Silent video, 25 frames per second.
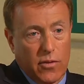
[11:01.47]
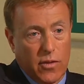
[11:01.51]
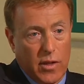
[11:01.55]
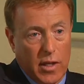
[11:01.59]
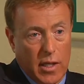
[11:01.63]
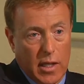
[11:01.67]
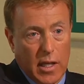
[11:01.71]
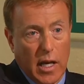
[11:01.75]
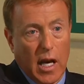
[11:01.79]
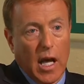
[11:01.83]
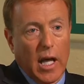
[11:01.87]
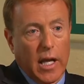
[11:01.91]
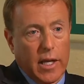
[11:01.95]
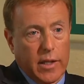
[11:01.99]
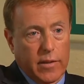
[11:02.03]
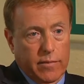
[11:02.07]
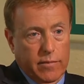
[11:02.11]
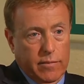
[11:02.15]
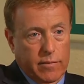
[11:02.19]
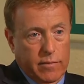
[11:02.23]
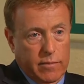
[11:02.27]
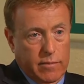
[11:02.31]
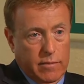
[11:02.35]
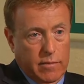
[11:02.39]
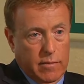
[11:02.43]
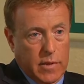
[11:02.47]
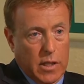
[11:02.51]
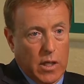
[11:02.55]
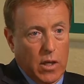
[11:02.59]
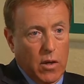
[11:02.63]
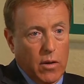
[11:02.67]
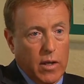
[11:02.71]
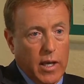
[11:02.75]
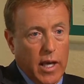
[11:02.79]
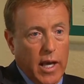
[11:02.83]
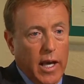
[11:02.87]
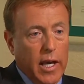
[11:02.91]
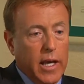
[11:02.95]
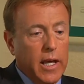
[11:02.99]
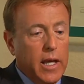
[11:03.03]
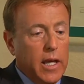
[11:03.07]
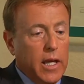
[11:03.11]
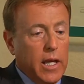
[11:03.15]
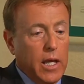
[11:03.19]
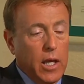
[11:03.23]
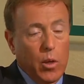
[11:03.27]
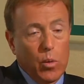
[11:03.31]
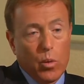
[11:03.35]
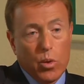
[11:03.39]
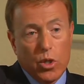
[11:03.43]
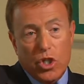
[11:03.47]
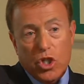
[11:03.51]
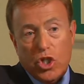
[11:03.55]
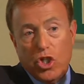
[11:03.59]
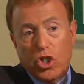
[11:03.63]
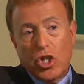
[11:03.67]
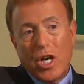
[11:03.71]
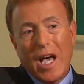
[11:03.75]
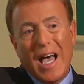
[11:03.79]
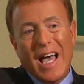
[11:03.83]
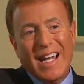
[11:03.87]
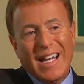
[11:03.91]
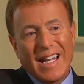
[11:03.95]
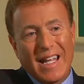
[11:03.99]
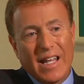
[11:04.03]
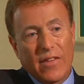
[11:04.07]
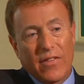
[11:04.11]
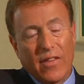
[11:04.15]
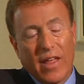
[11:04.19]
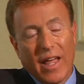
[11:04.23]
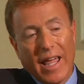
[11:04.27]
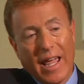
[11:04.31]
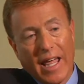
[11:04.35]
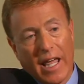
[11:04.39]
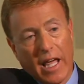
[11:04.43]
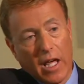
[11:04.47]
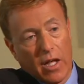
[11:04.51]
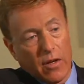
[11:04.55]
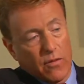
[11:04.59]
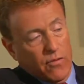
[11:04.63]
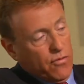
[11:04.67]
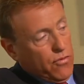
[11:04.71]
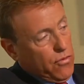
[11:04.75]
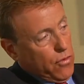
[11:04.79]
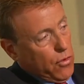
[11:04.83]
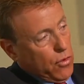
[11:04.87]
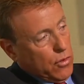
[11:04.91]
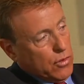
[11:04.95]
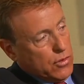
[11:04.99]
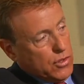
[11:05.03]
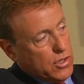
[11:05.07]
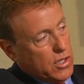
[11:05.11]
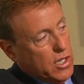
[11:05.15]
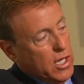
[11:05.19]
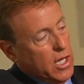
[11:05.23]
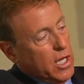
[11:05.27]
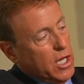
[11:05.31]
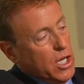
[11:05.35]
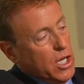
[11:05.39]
the gun, okay? He was shot in the hand first.